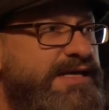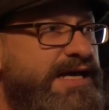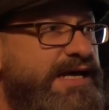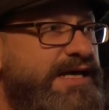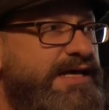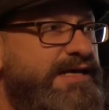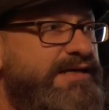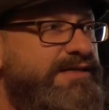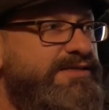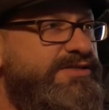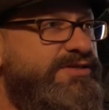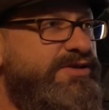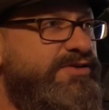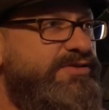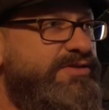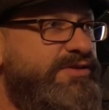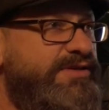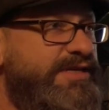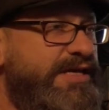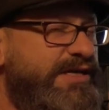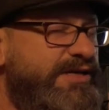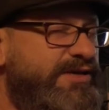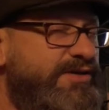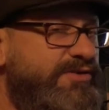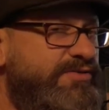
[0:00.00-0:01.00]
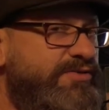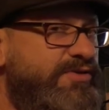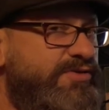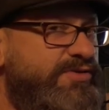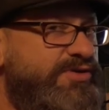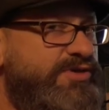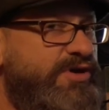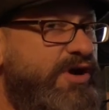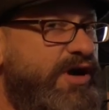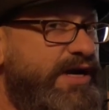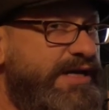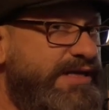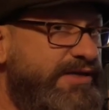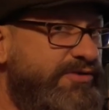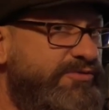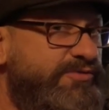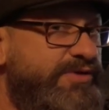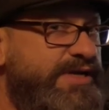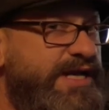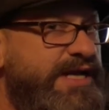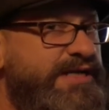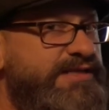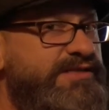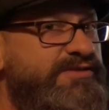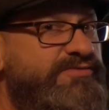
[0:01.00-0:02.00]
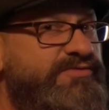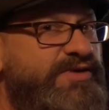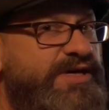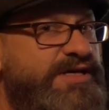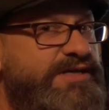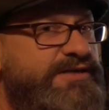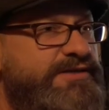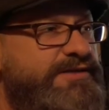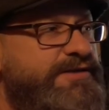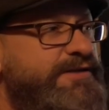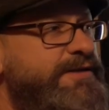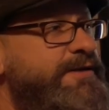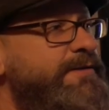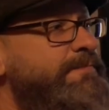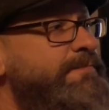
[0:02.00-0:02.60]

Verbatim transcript: and so that they could, so I could reactivate it,